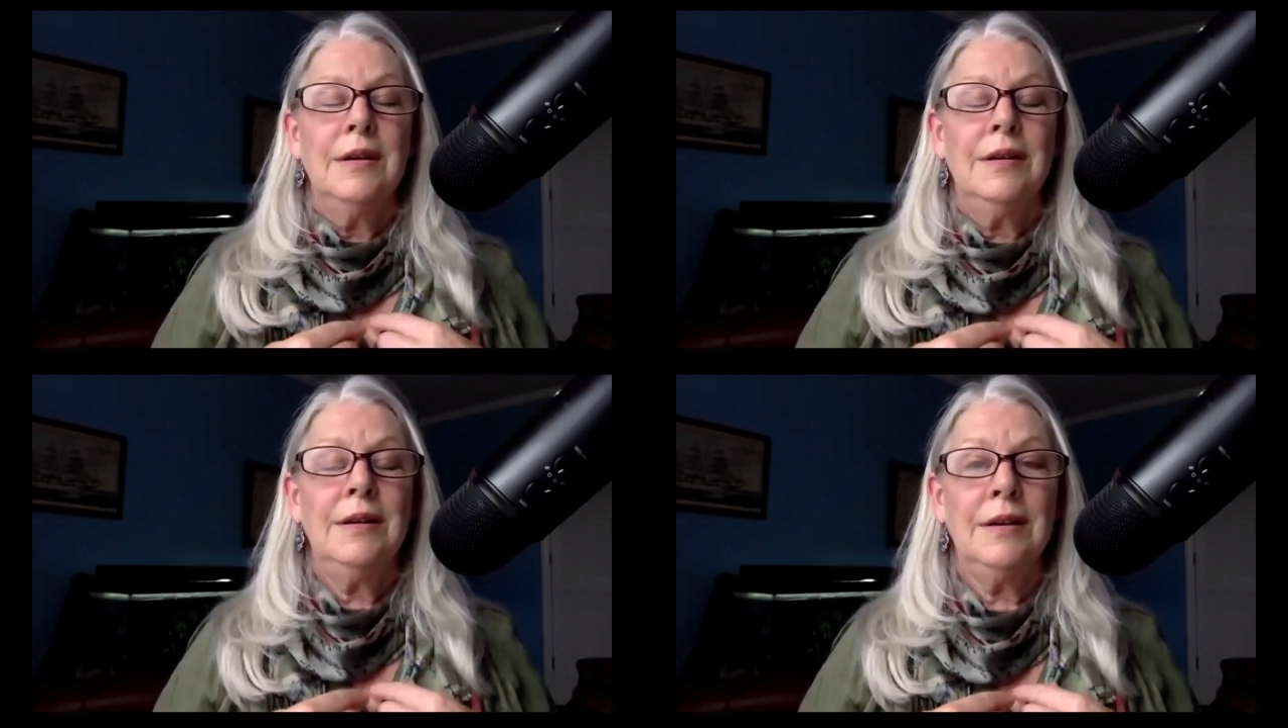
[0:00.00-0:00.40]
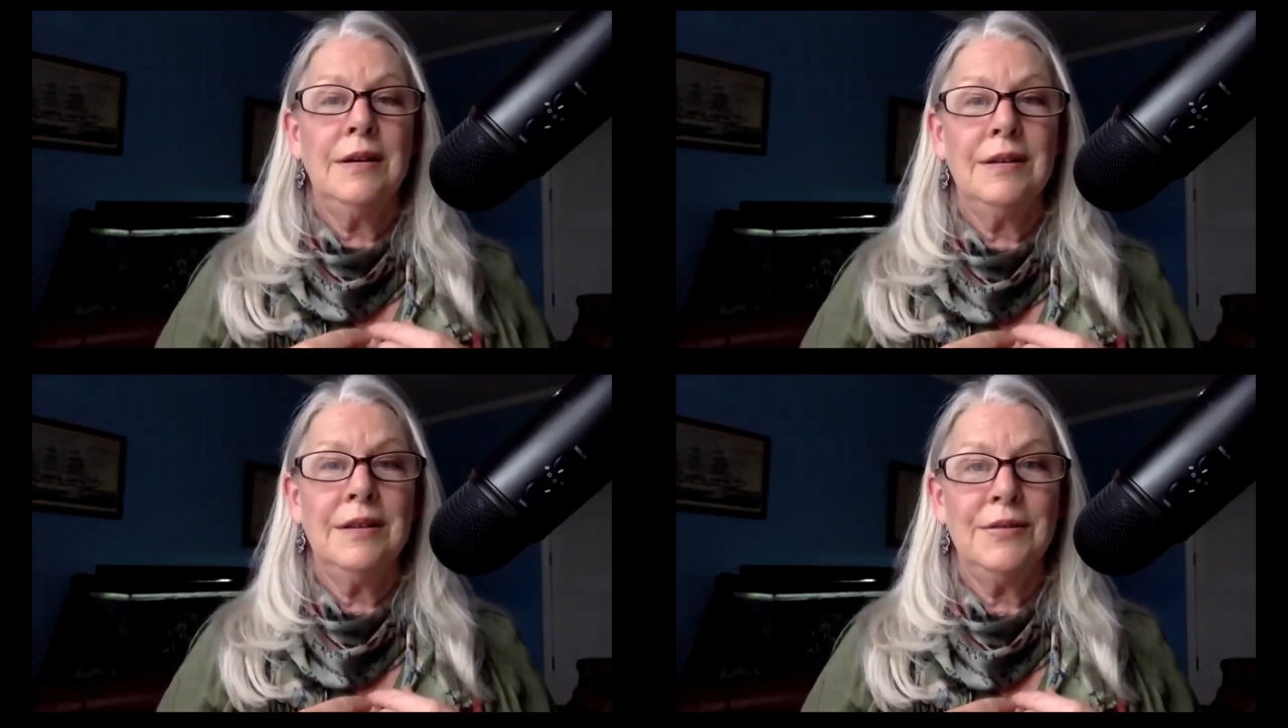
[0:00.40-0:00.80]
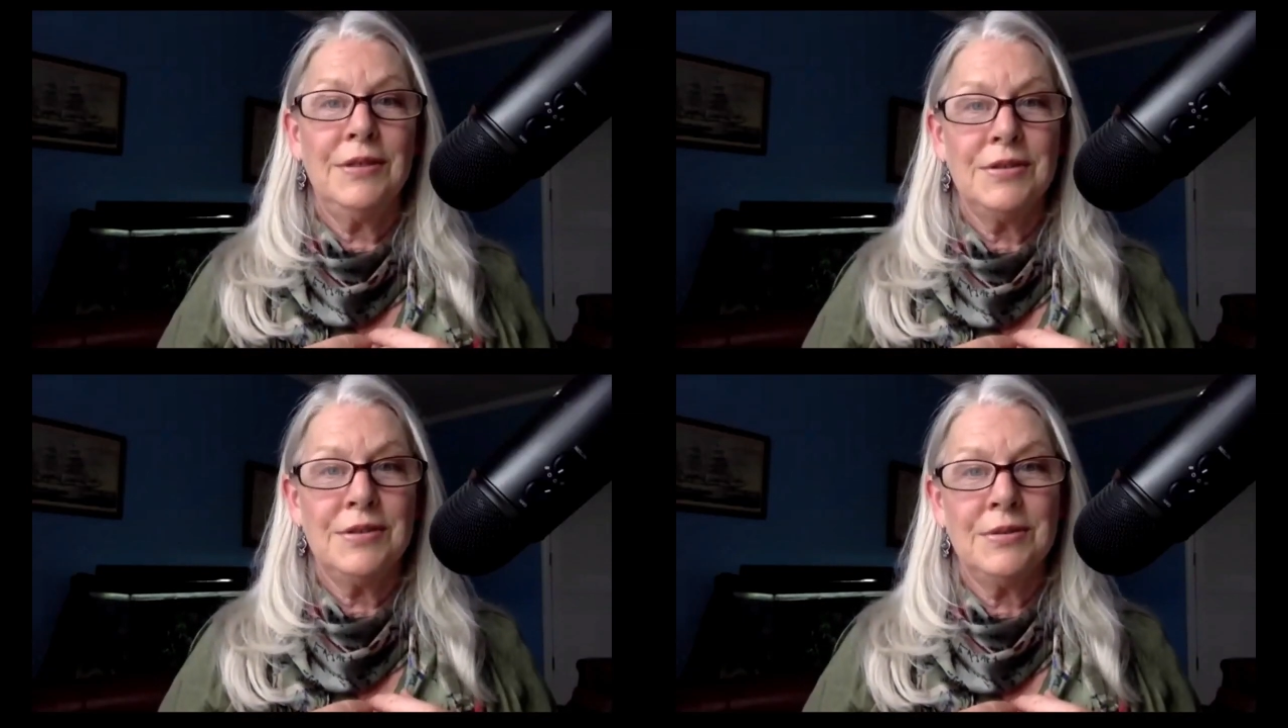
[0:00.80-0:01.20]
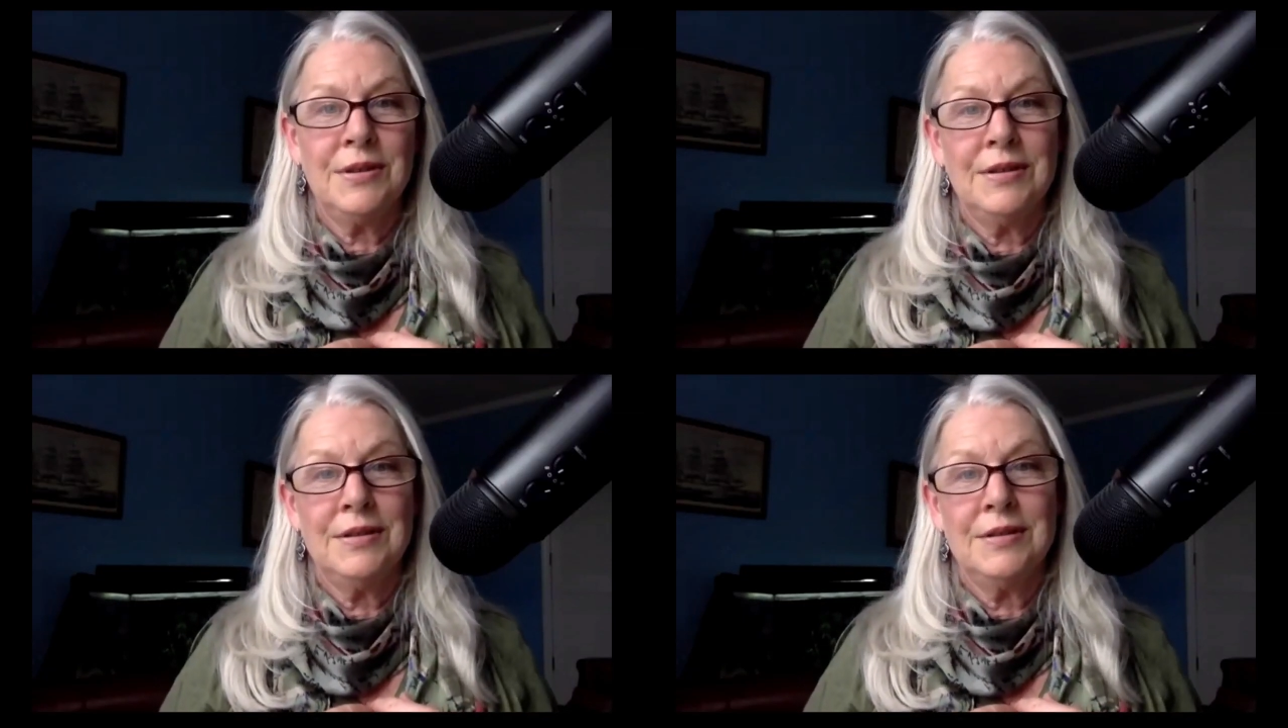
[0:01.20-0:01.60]
That feels so
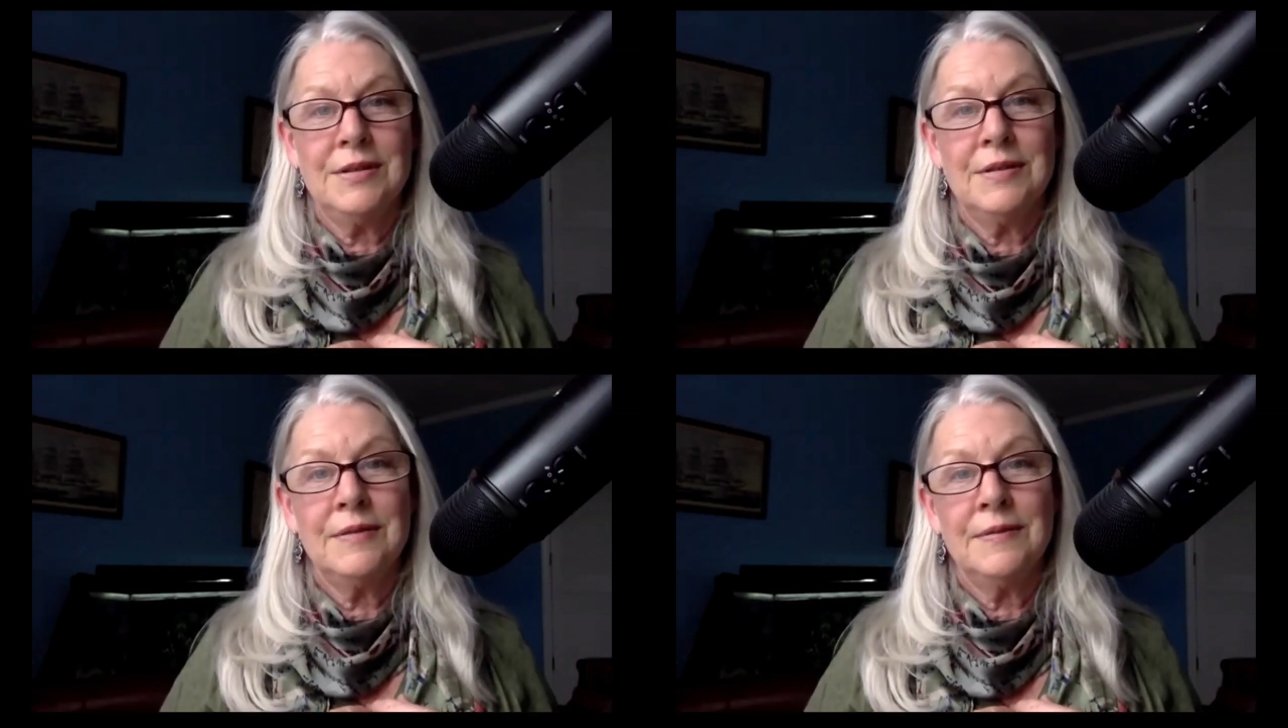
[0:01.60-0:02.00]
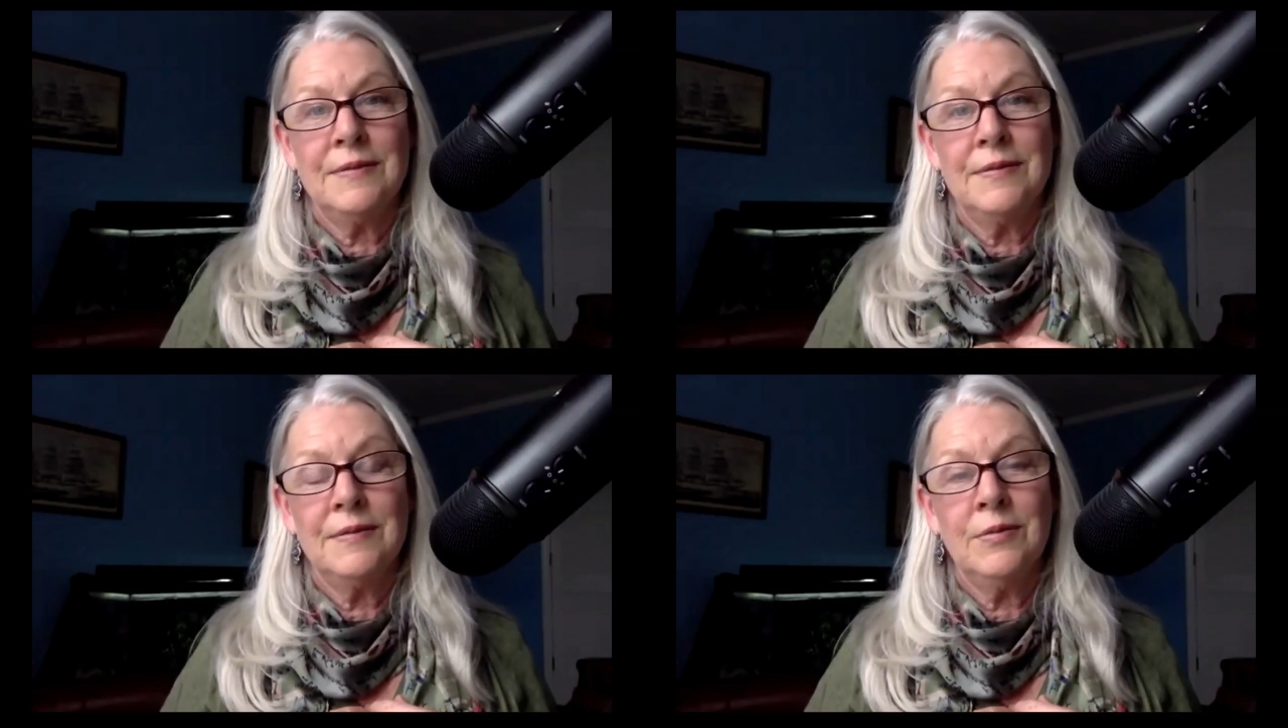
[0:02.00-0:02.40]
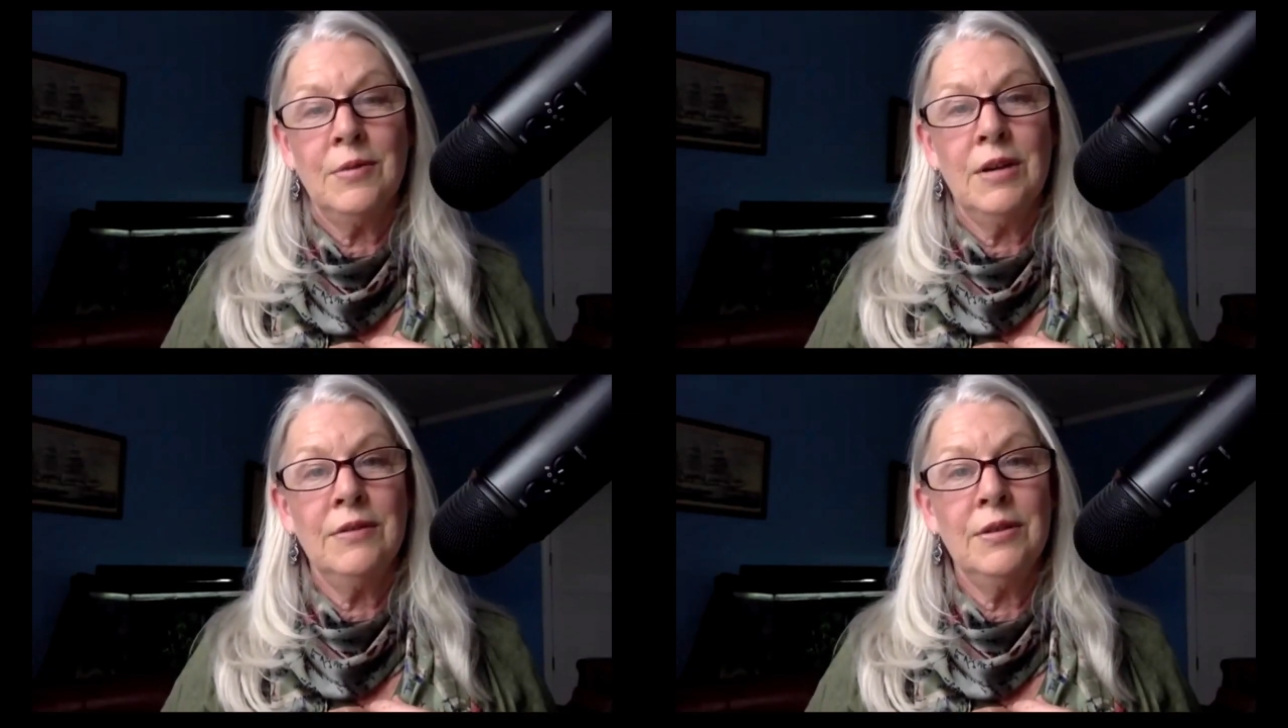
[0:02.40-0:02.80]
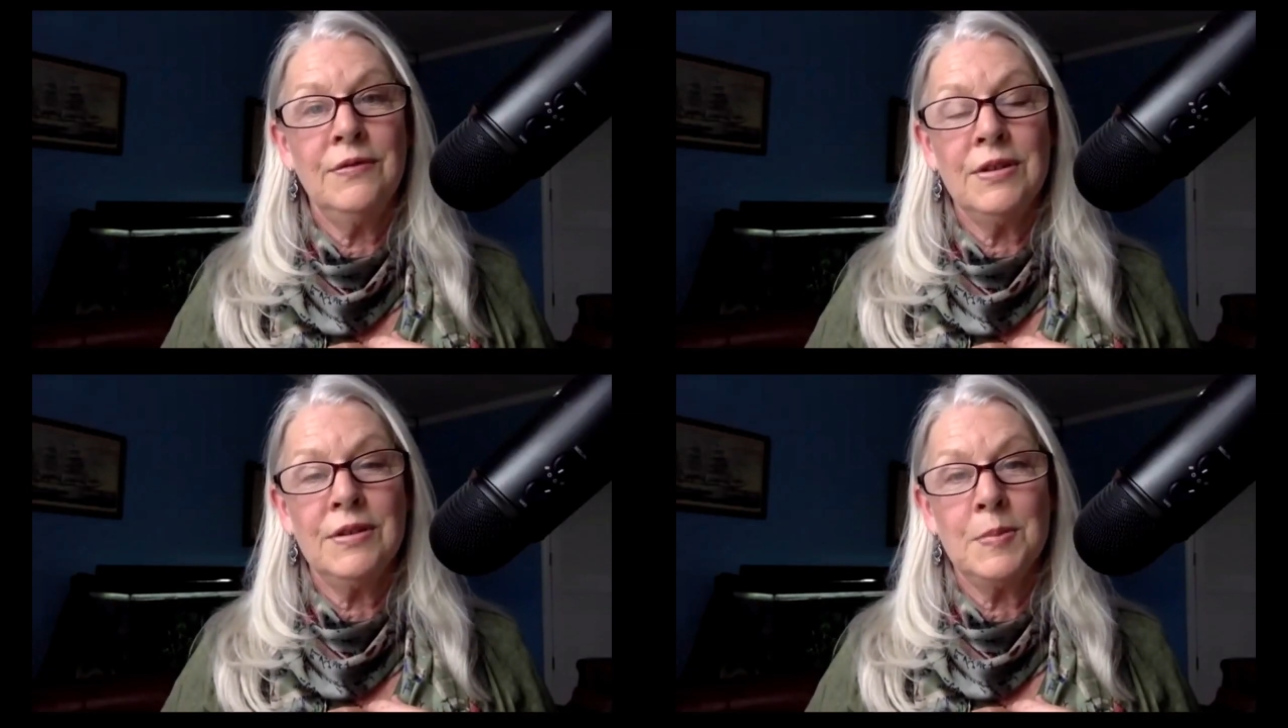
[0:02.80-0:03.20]
nice. Wherever it
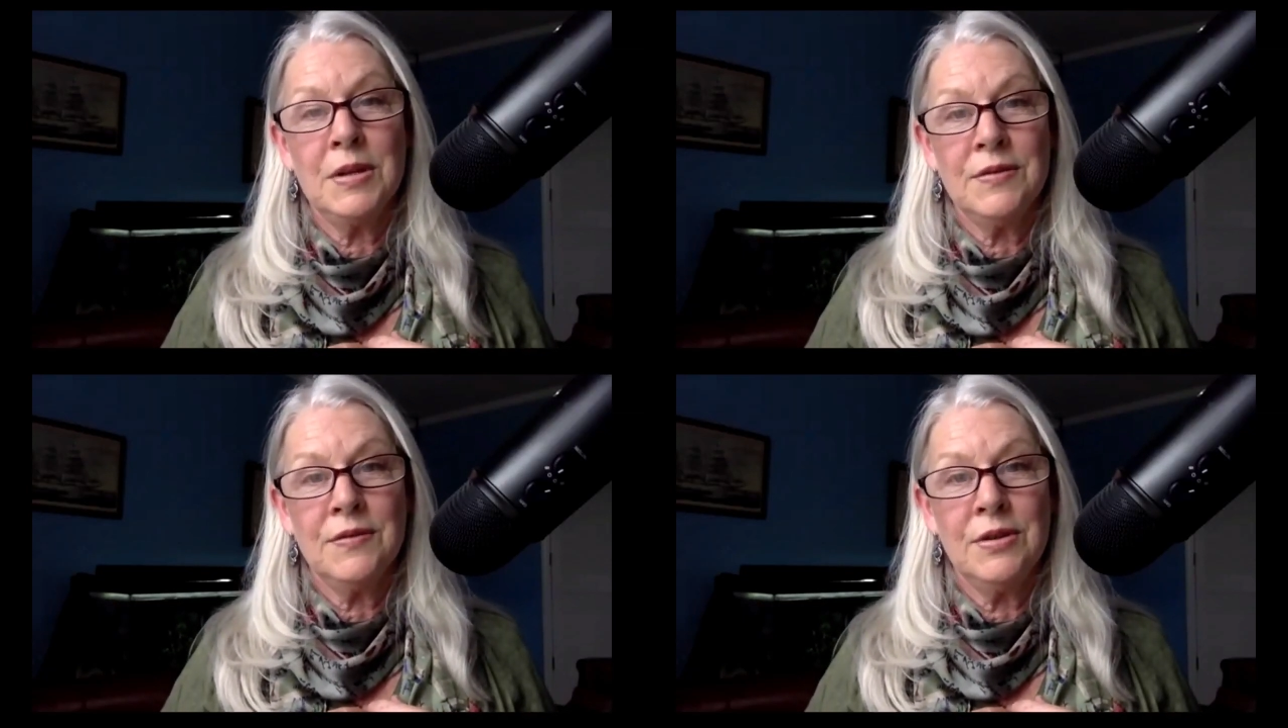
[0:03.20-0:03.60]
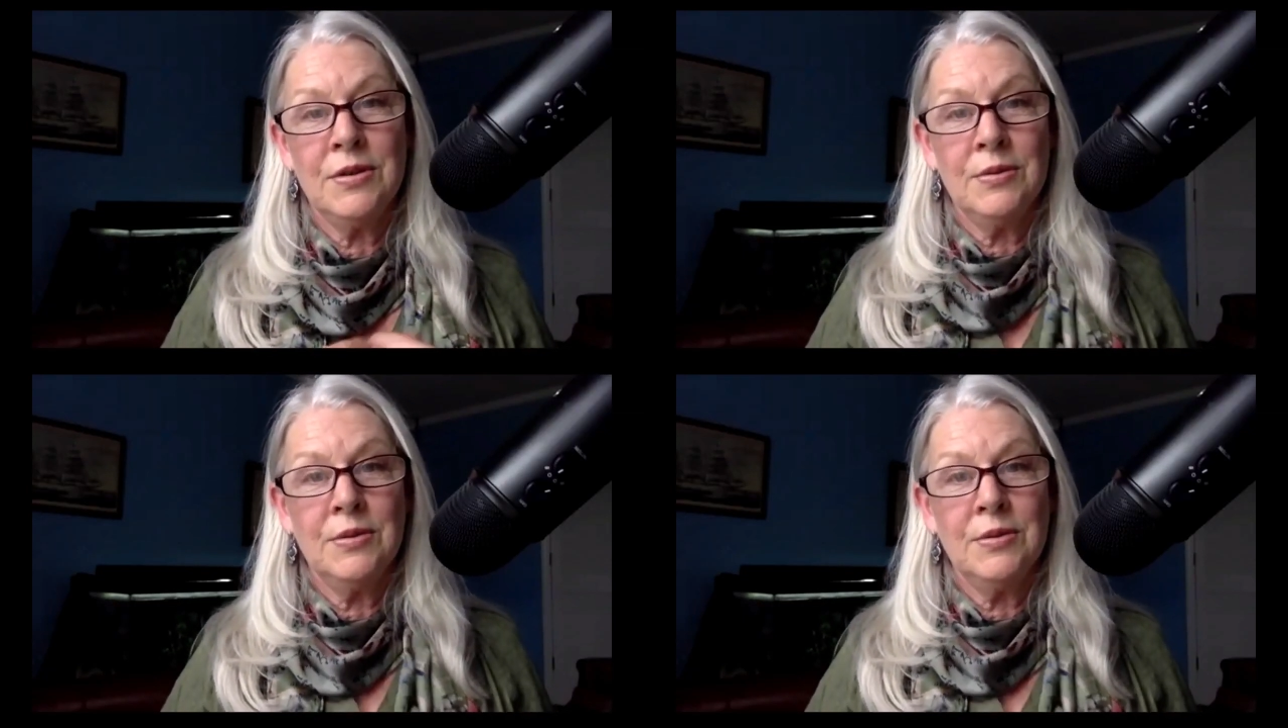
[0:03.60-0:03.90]
feels best for you,